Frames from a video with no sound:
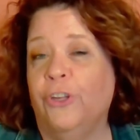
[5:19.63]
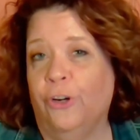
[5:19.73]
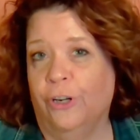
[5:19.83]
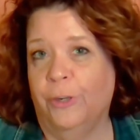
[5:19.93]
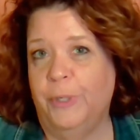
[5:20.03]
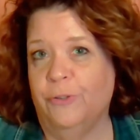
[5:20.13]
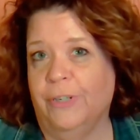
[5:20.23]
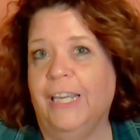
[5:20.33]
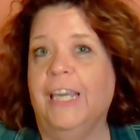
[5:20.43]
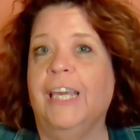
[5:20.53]
you're going to be
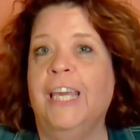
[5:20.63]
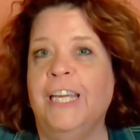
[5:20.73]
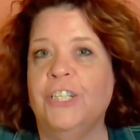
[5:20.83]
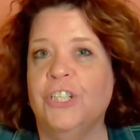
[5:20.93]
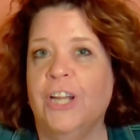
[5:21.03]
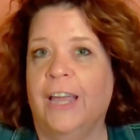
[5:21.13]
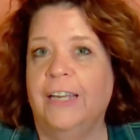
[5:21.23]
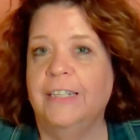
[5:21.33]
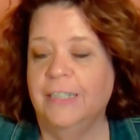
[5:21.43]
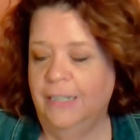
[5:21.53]
drinking each
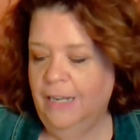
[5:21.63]
night.